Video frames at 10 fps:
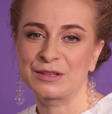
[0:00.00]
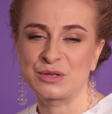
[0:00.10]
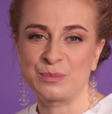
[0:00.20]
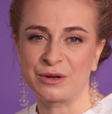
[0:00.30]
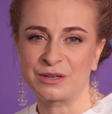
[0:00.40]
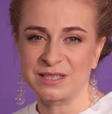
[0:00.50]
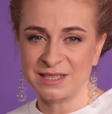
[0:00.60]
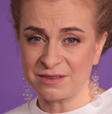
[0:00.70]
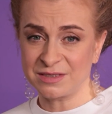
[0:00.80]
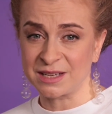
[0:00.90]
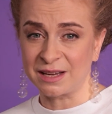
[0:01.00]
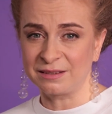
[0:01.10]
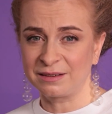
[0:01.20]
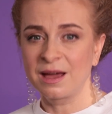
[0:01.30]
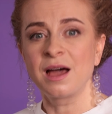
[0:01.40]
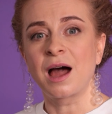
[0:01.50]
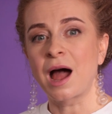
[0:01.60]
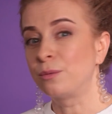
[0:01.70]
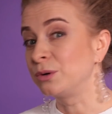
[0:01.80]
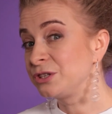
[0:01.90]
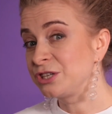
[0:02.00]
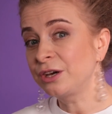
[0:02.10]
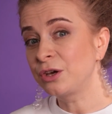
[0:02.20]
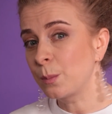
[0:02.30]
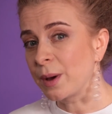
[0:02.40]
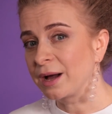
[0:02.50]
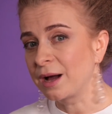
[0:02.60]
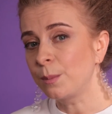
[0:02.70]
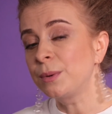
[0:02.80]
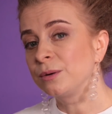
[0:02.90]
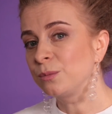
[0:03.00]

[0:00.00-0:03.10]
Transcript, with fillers: To be on a safe side, I would check your backup